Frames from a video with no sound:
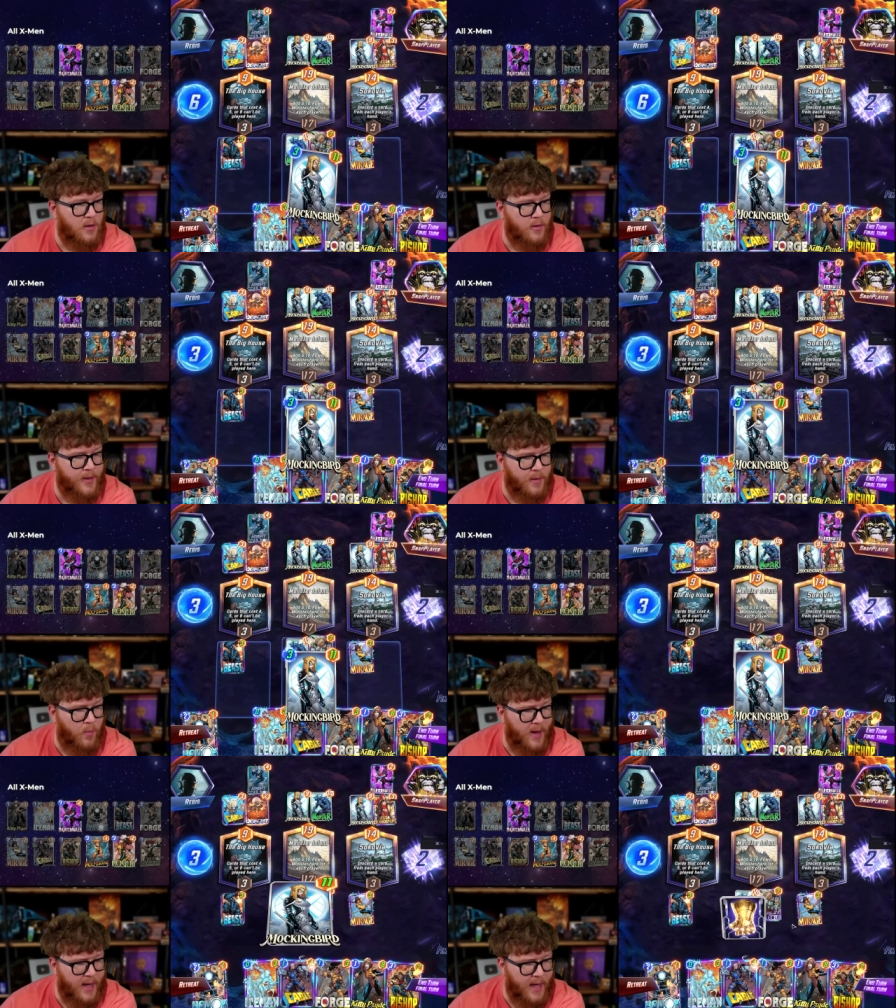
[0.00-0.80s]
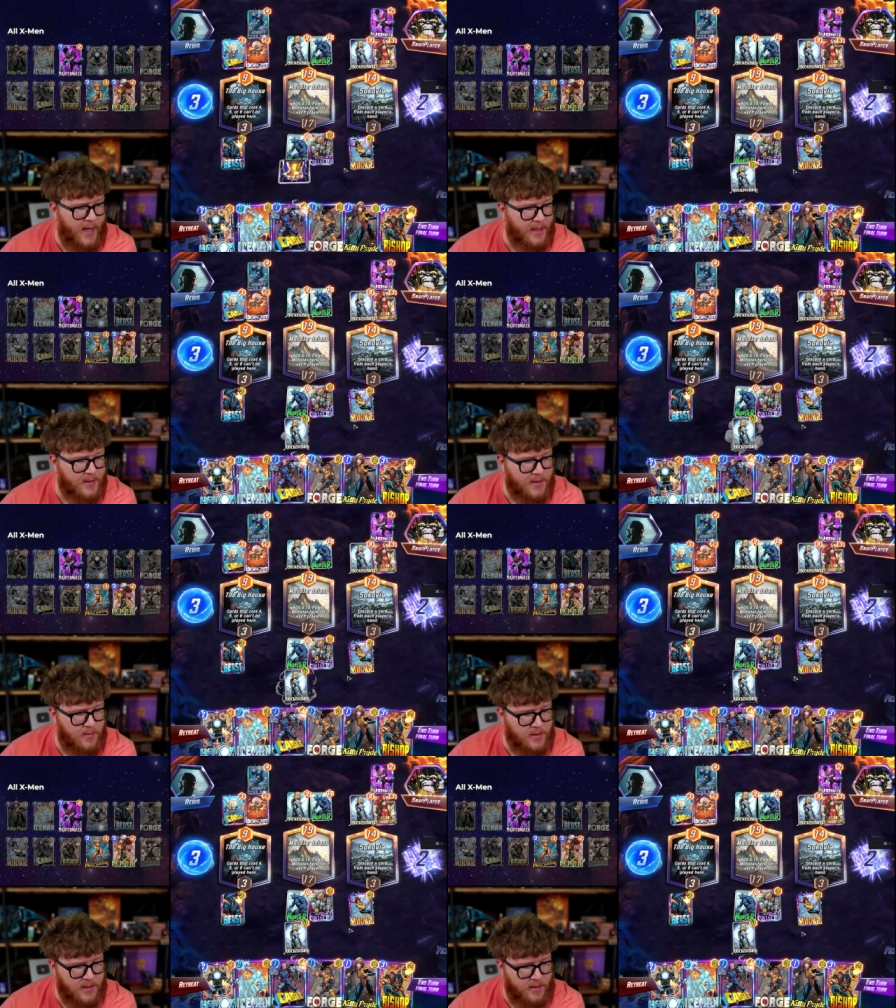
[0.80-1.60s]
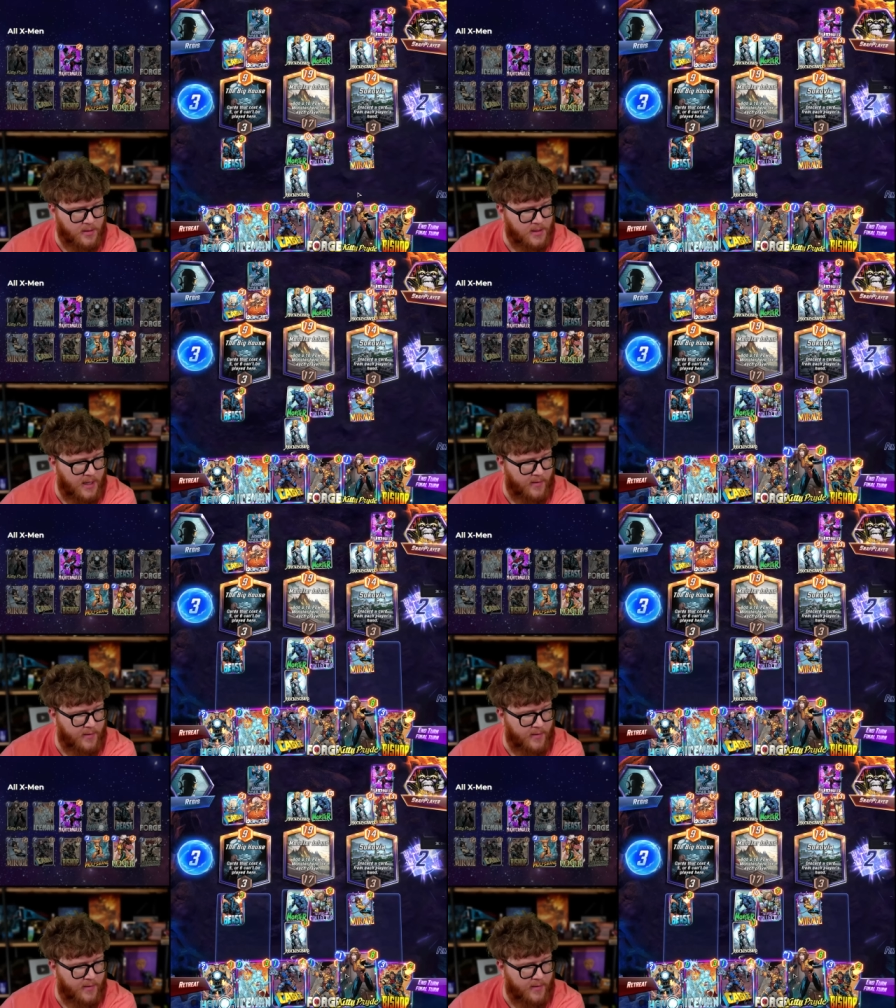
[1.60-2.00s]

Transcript: already way ahead, too, is another side